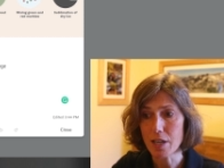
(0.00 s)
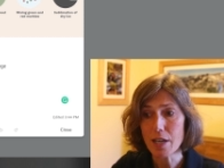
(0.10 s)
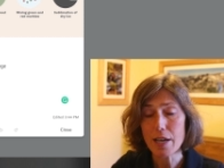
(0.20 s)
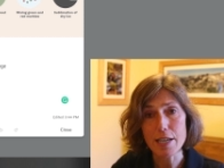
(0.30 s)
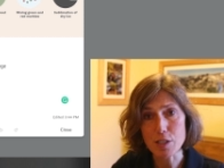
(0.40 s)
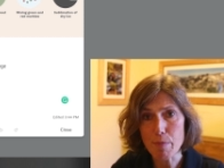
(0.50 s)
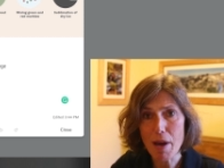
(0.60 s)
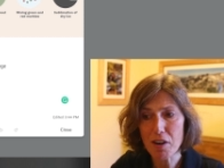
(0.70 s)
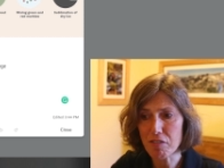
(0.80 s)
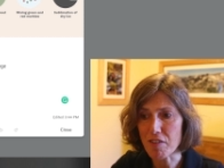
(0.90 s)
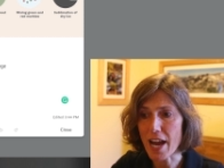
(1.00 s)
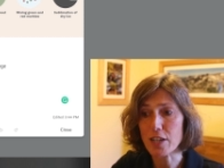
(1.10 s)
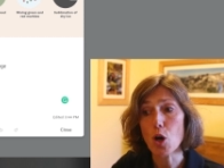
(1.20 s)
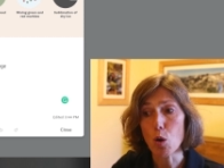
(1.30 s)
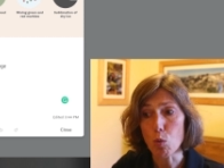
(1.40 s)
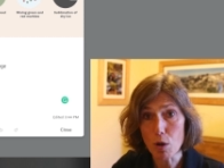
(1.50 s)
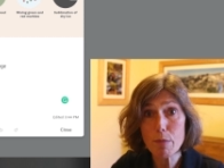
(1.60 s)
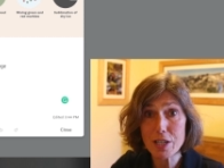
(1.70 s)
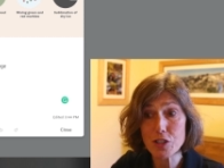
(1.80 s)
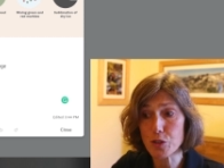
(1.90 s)
As a matter of fact, one of
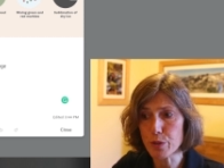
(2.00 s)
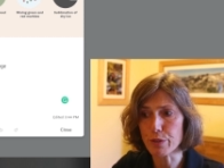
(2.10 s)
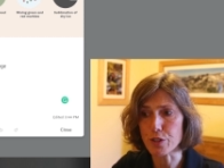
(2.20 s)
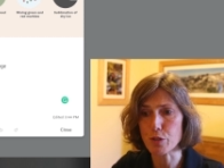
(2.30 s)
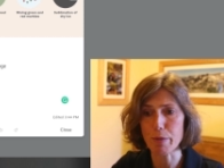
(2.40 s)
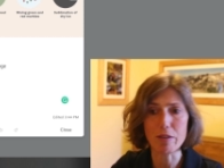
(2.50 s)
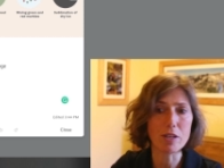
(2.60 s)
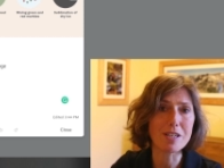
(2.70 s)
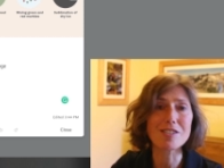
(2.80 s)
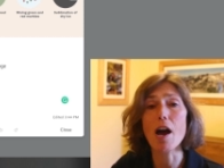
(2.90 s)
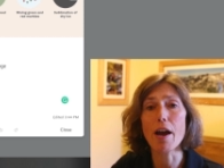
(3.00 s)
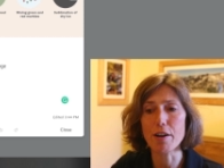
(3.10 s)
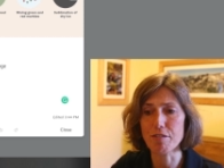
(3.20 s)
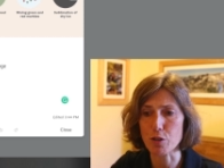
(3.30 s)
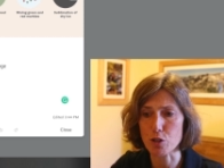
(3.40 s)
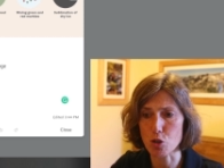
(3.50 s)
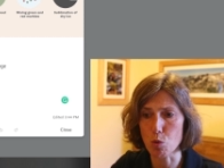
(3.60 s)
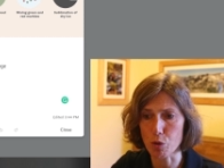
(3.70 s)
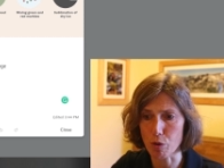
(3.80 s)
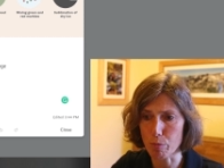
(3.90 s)
my students spent the entire first
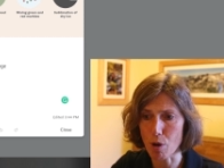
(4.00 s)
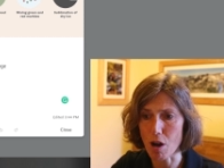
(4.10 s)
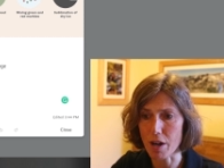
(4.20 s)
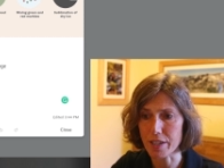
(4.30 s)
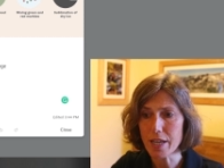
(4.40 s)
quarter abroad